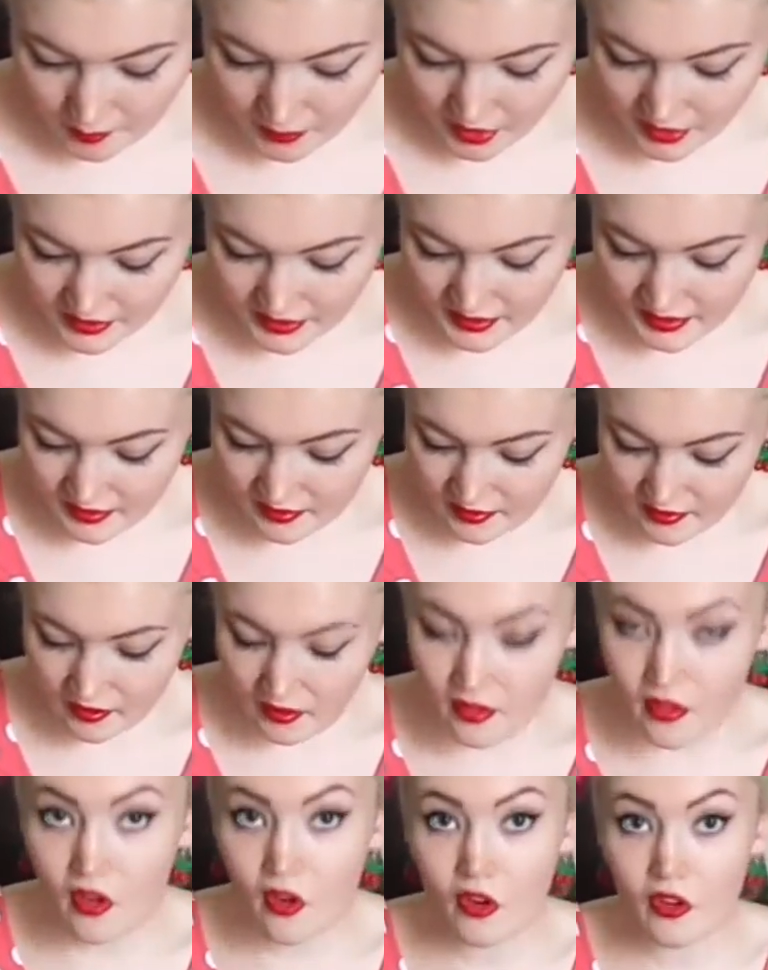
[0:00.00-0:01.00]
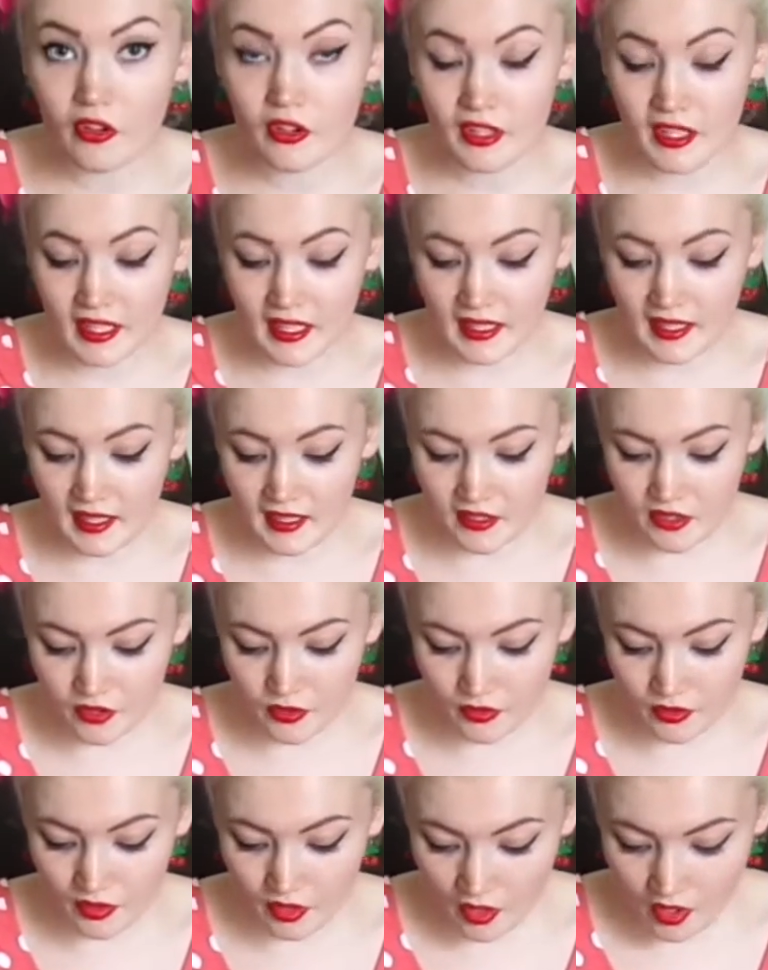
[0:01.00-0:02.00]
button on here, and
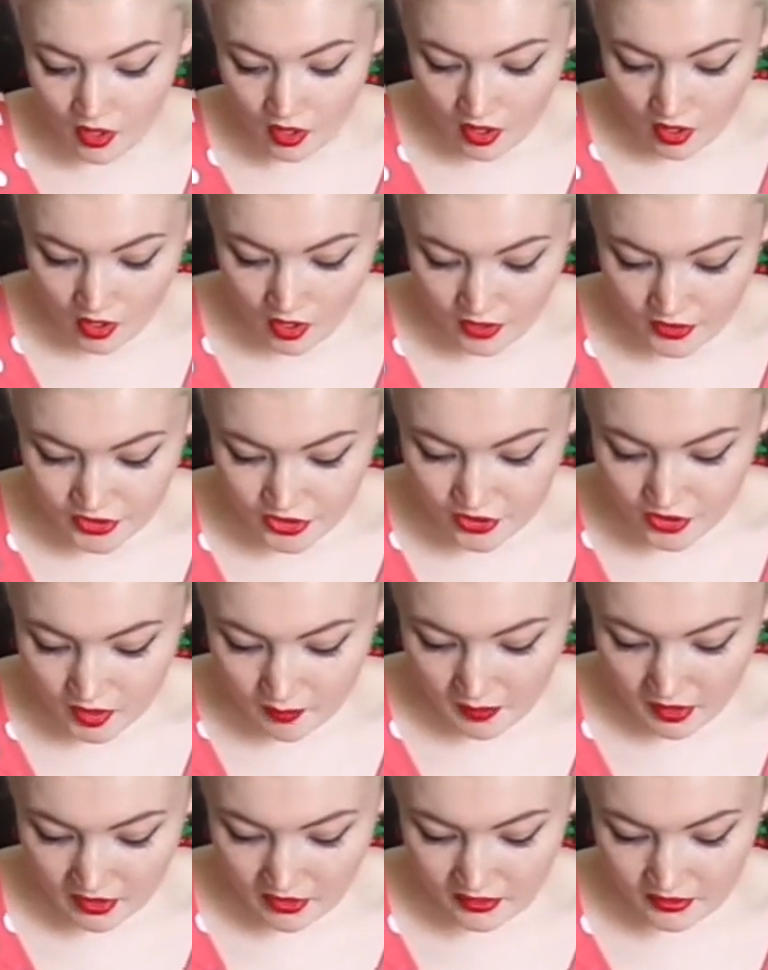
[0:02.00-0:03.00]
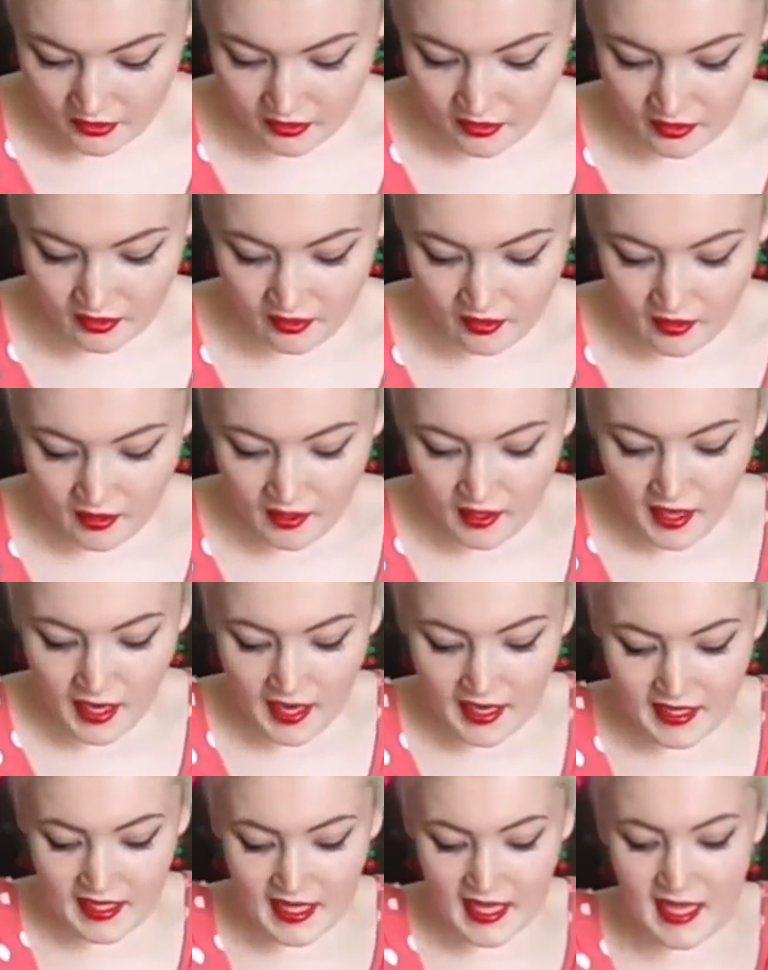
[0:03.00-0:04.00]
you undo the button,
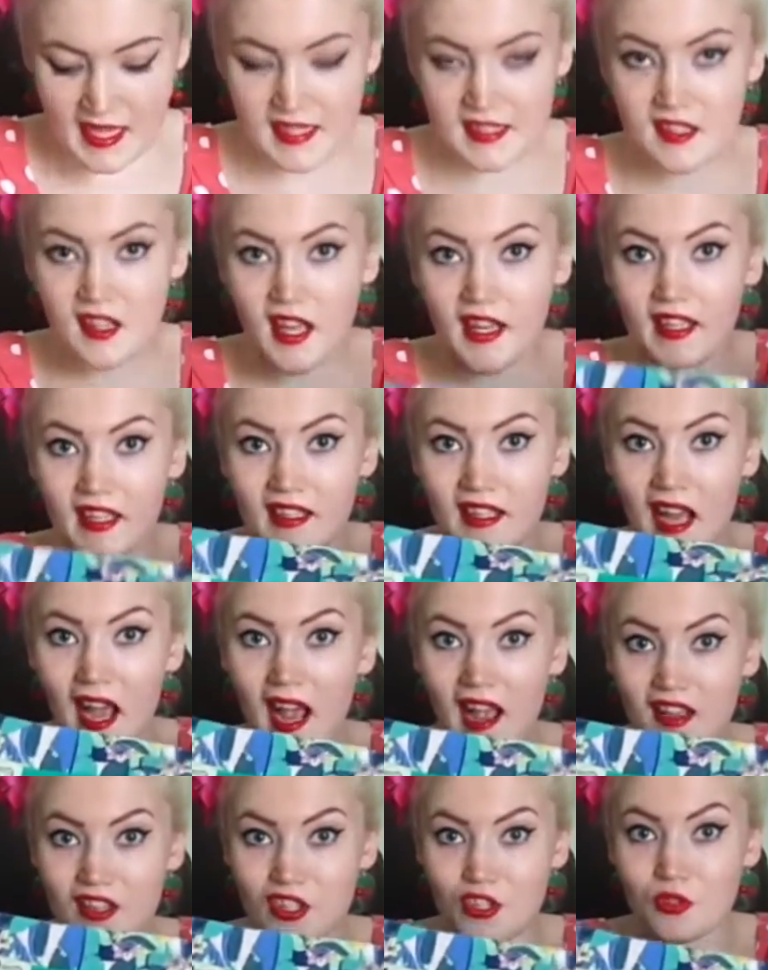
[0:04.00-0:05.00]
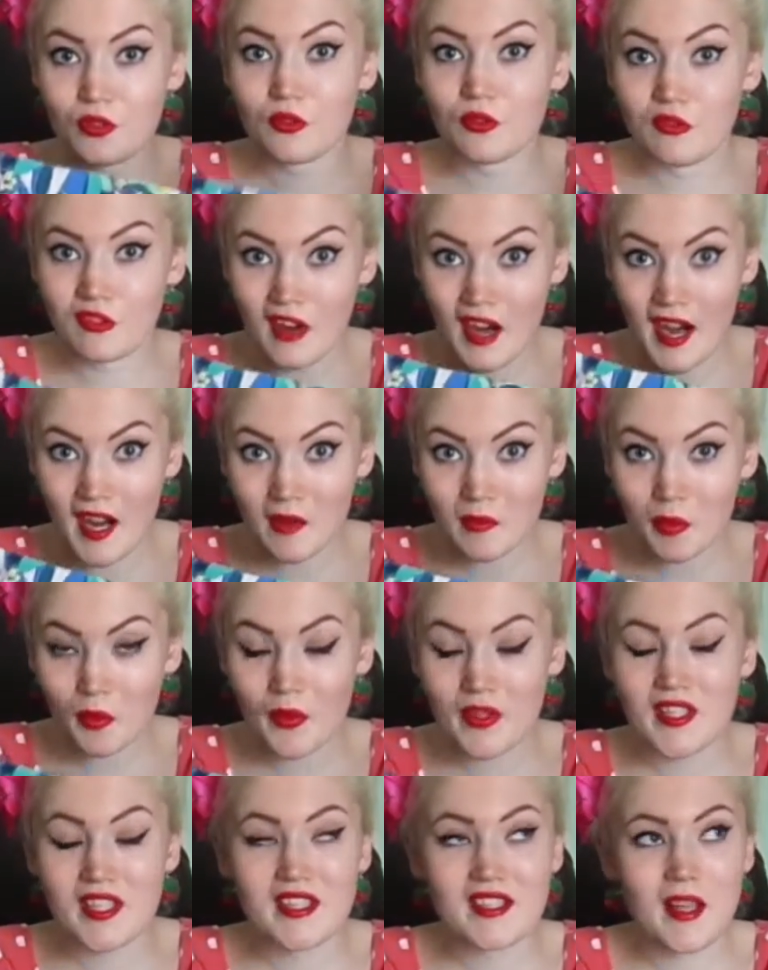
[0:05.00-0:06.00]
and it is like an actual wrap,
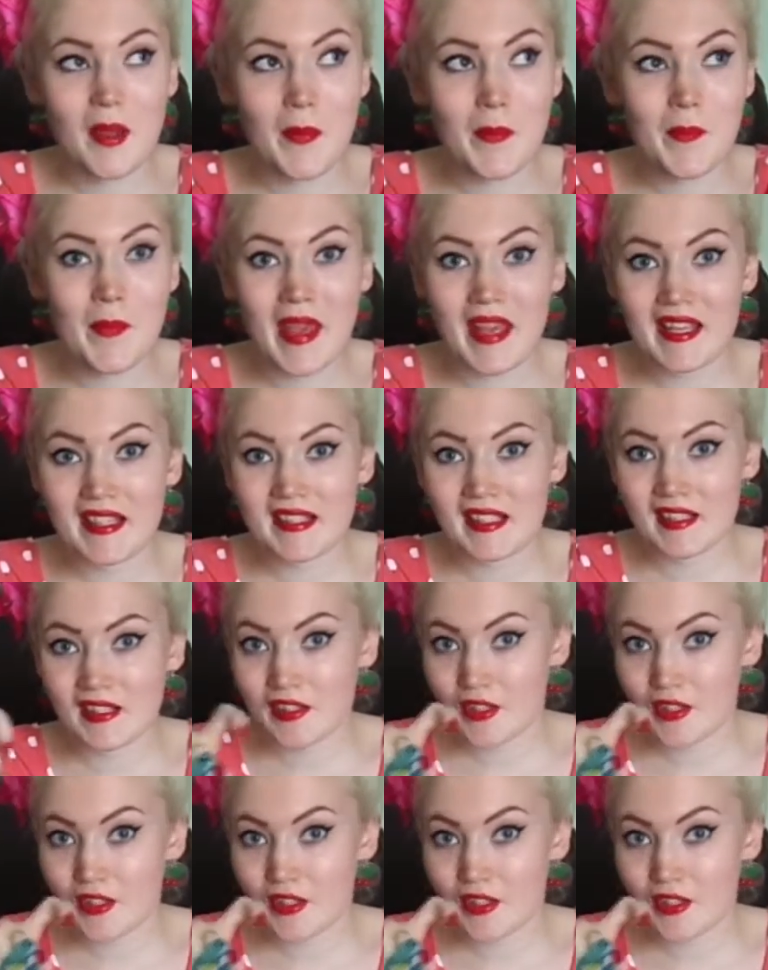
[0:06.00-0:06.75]
which is amazing.